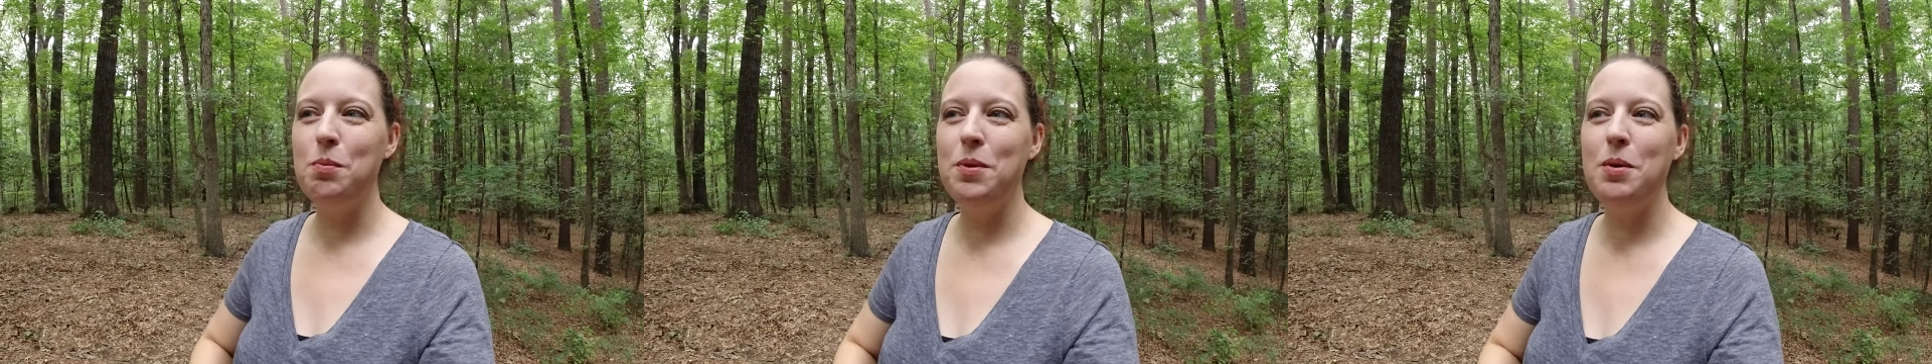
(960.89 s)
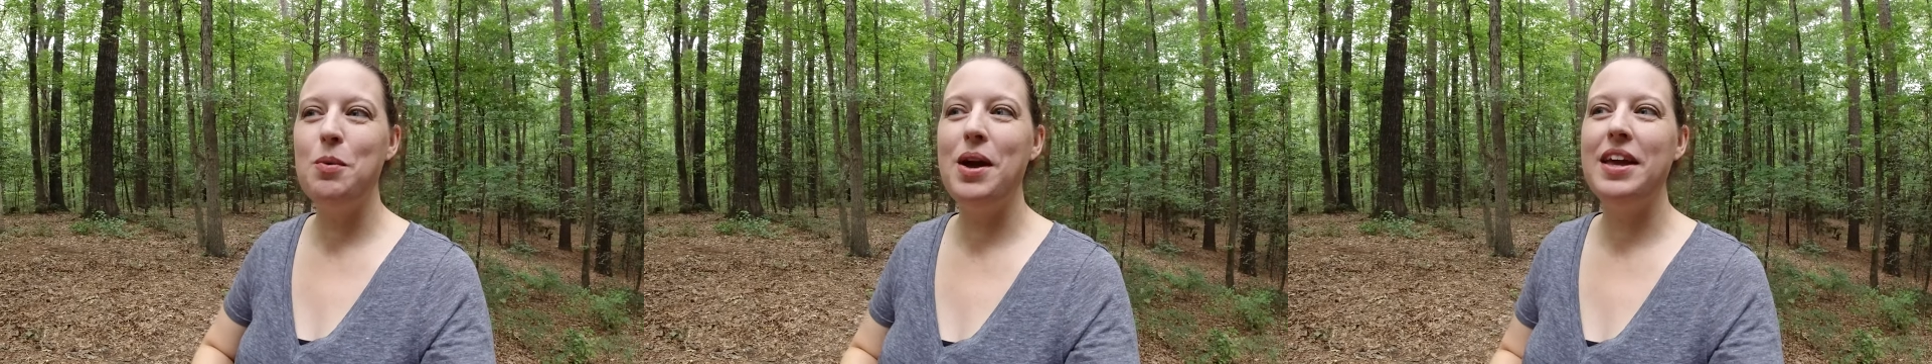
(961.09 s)

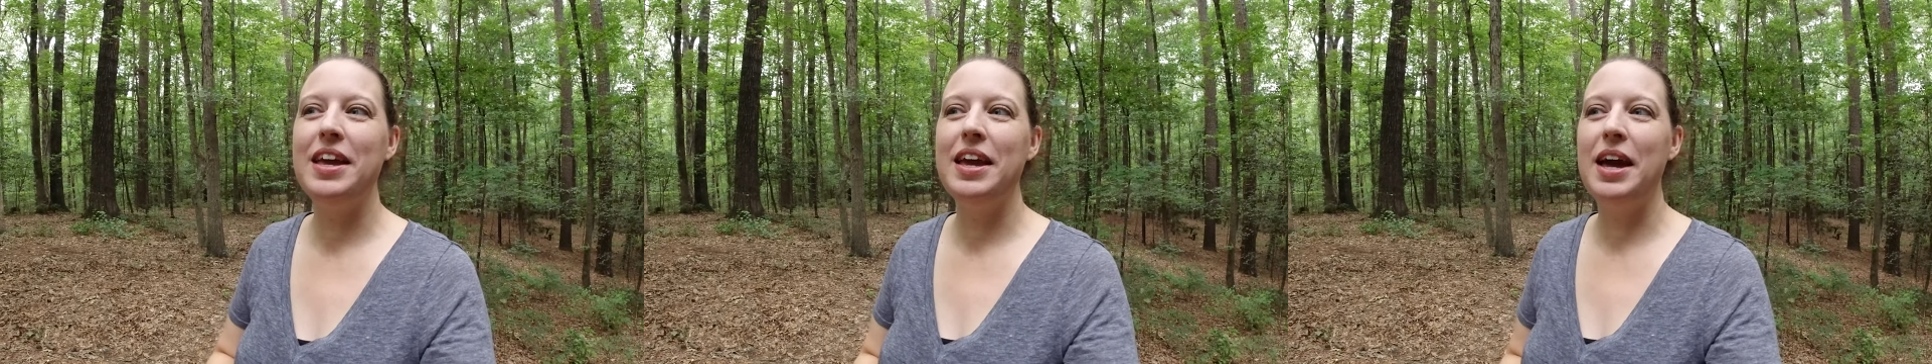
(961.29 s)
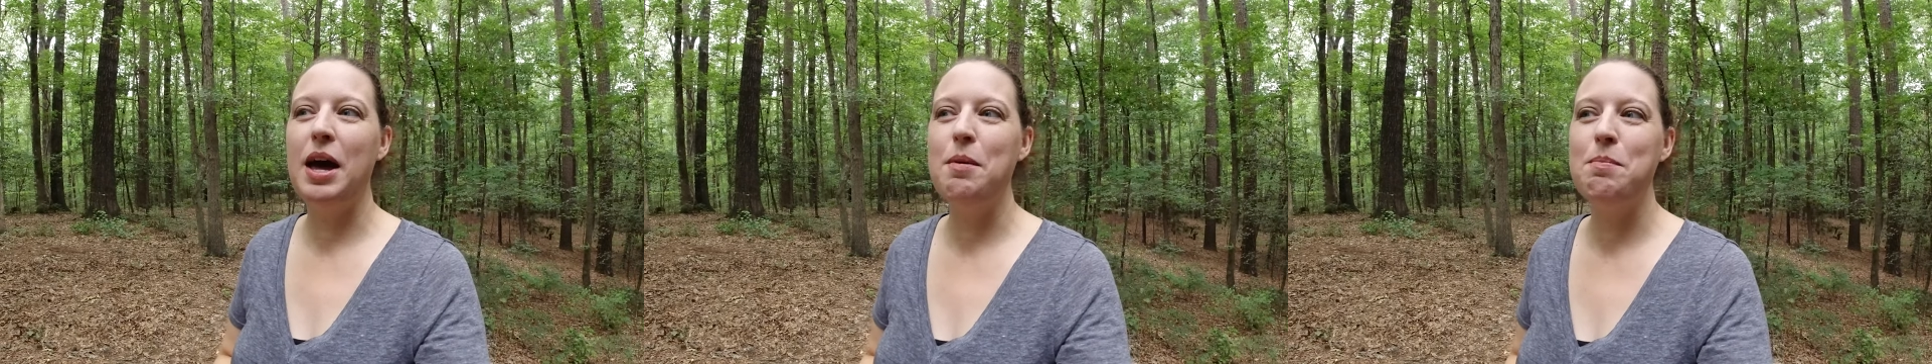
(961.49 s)
be
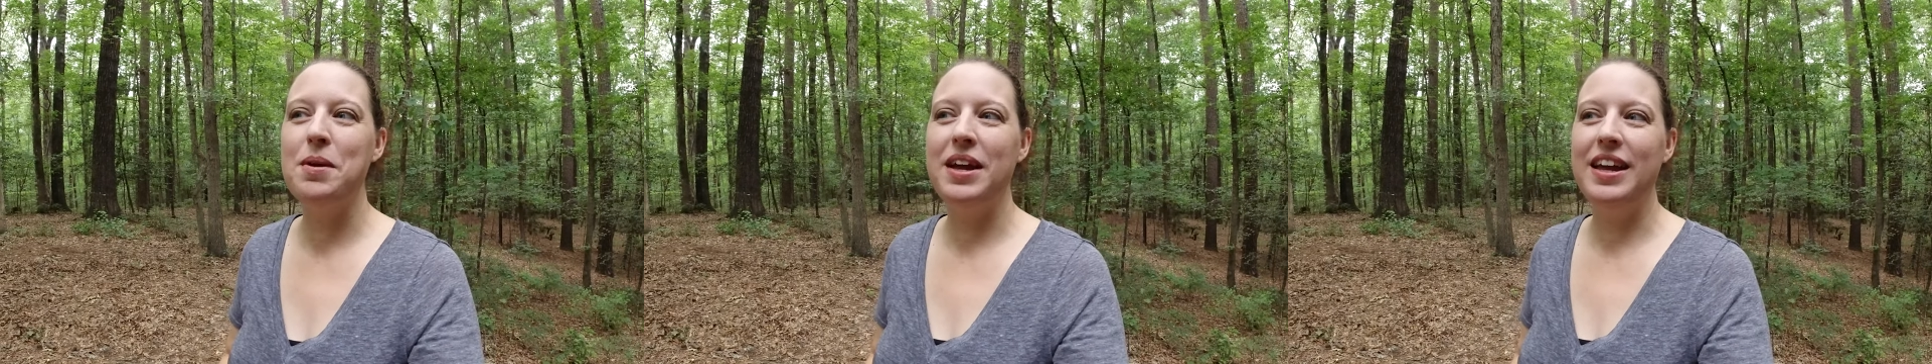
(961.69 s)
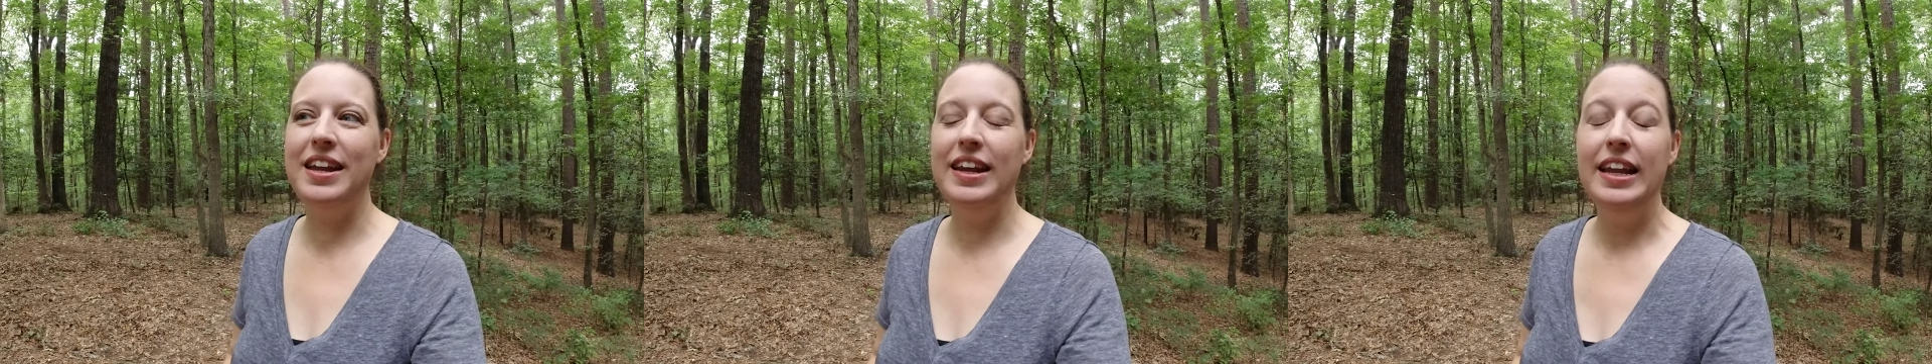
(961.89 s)
waking up
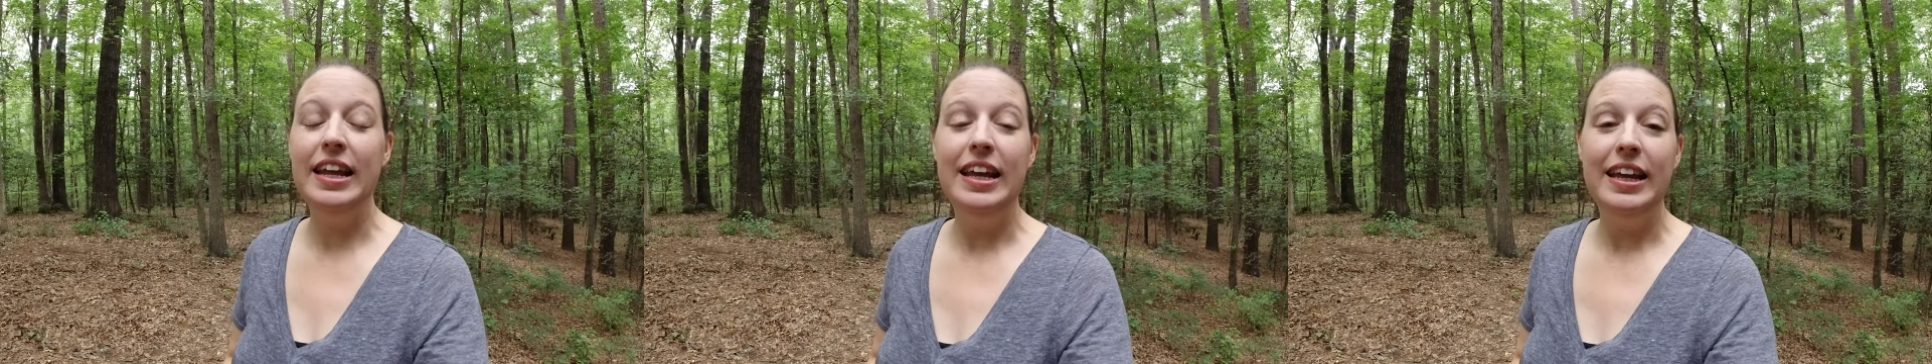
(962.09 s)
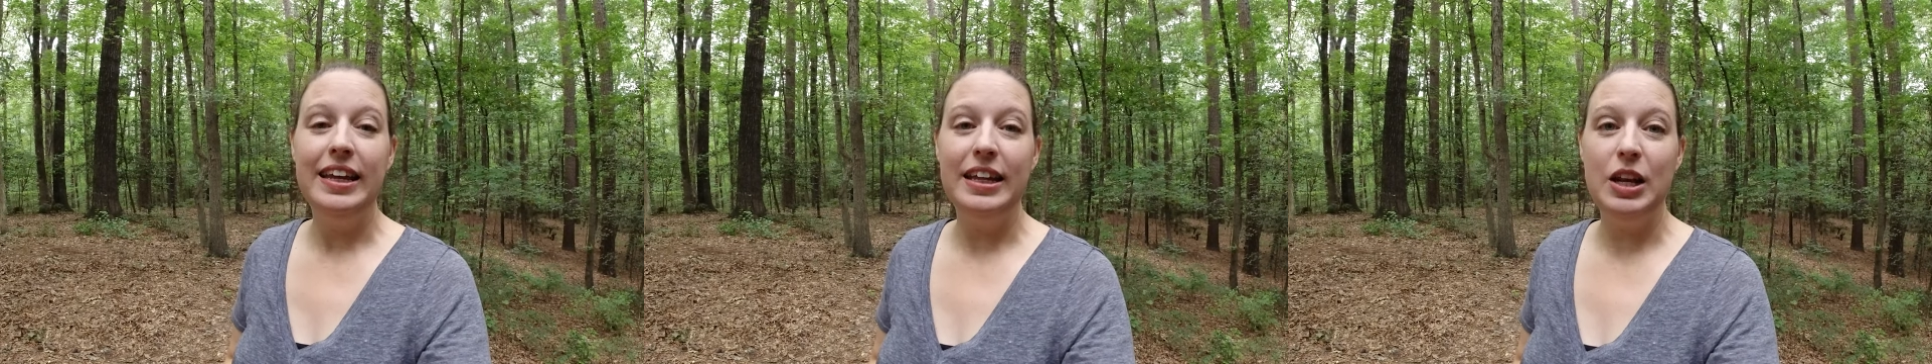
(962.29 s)
at,
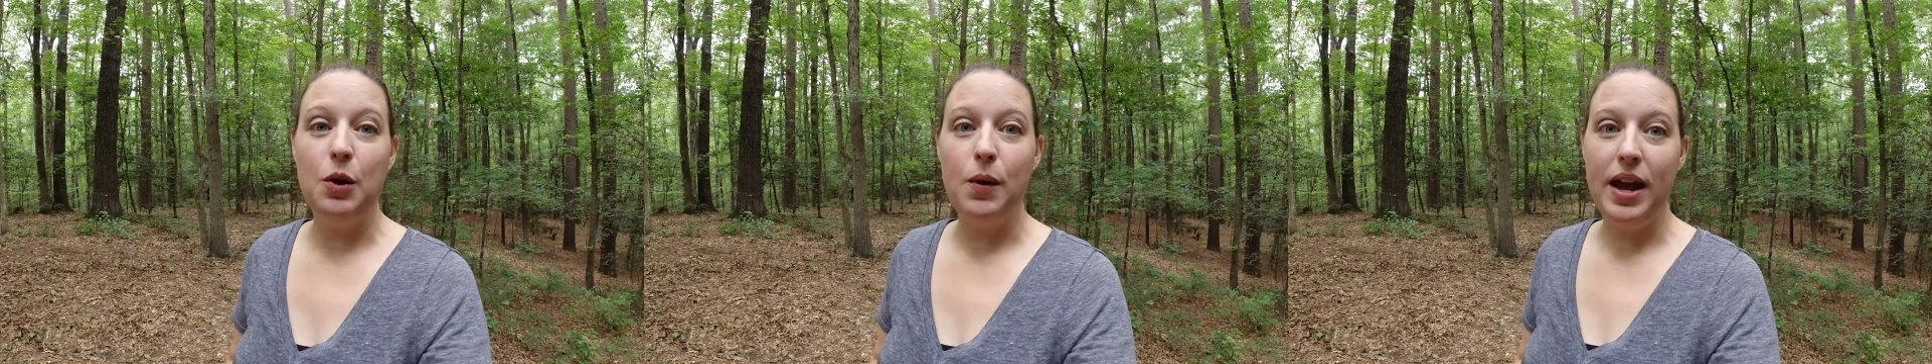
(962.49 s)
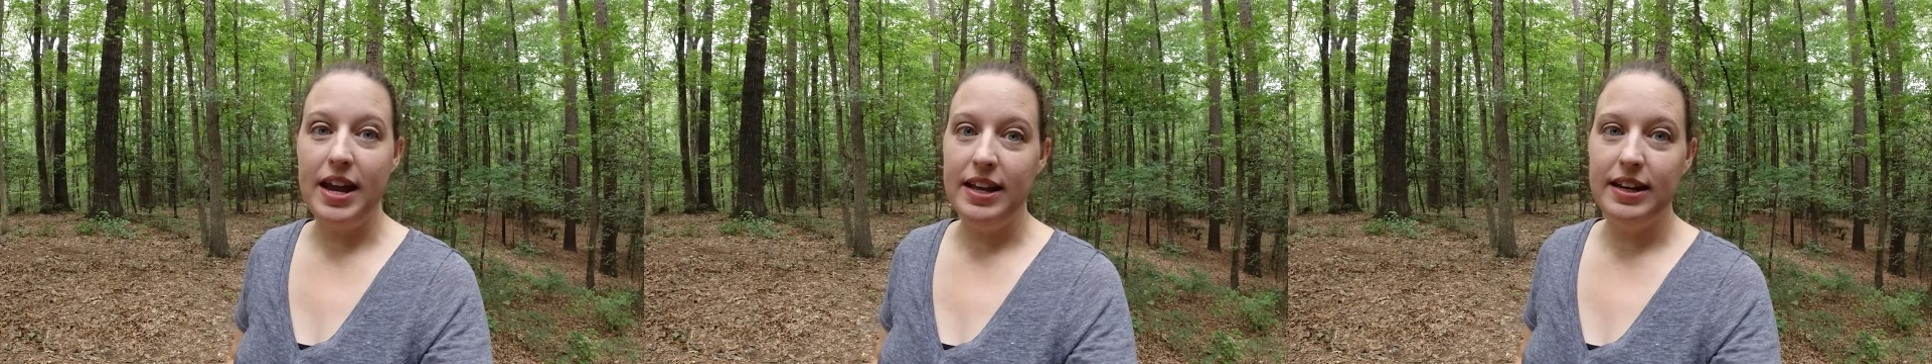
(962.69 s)
you
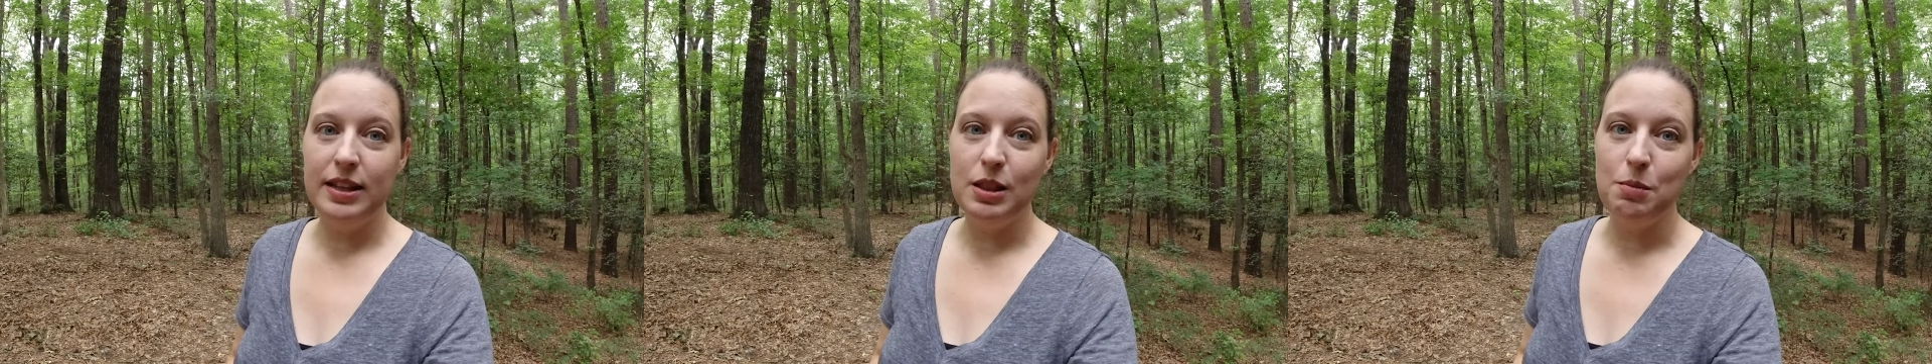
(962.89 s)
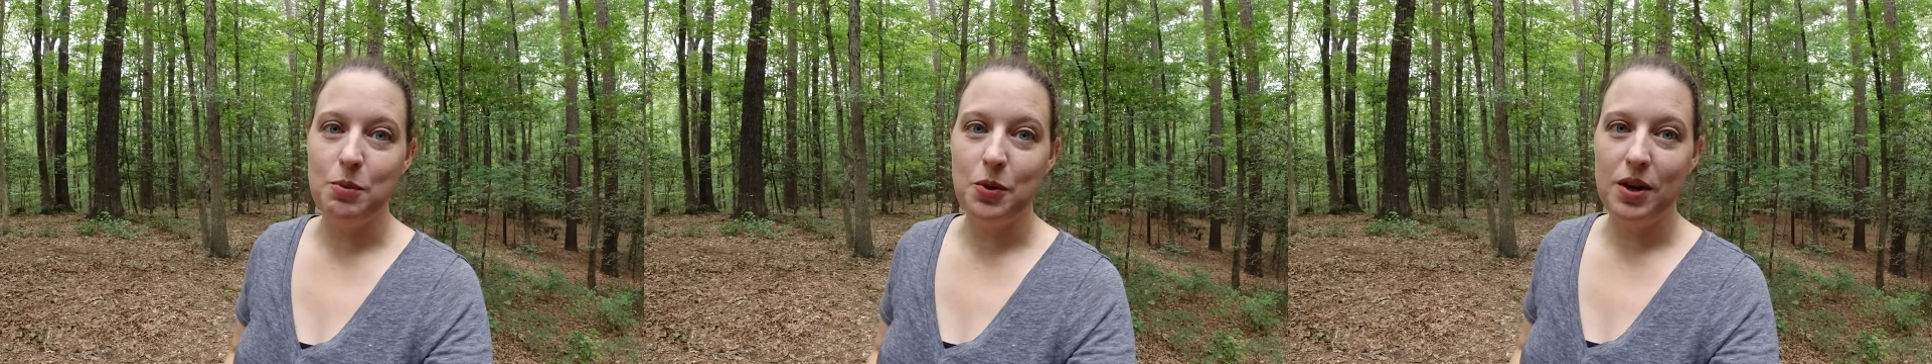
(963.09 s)
know, 8
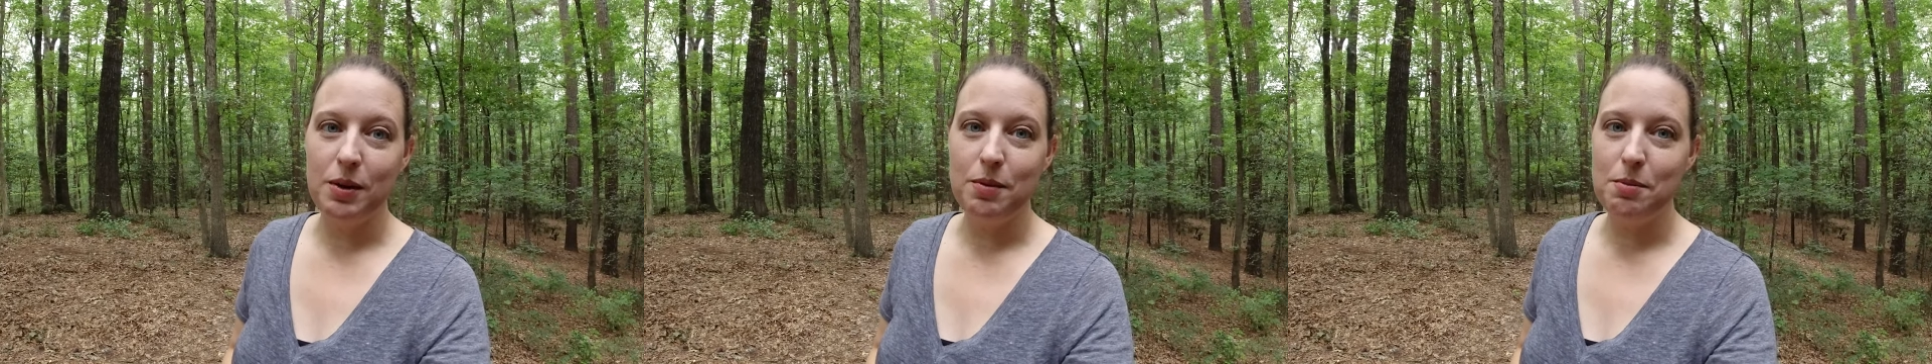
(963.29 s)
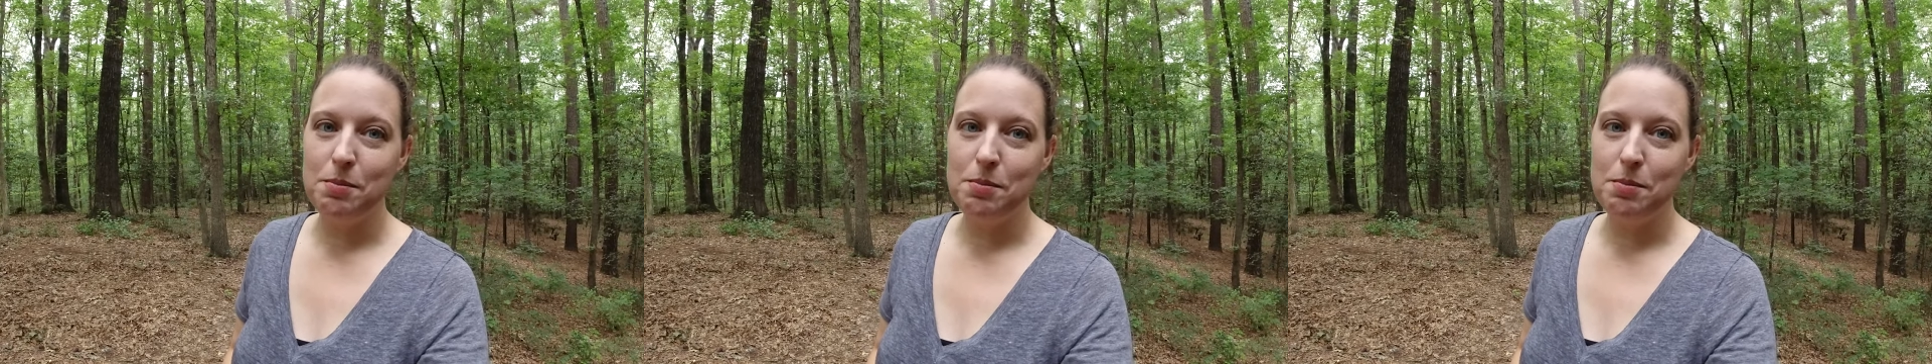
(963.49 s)
in the morning.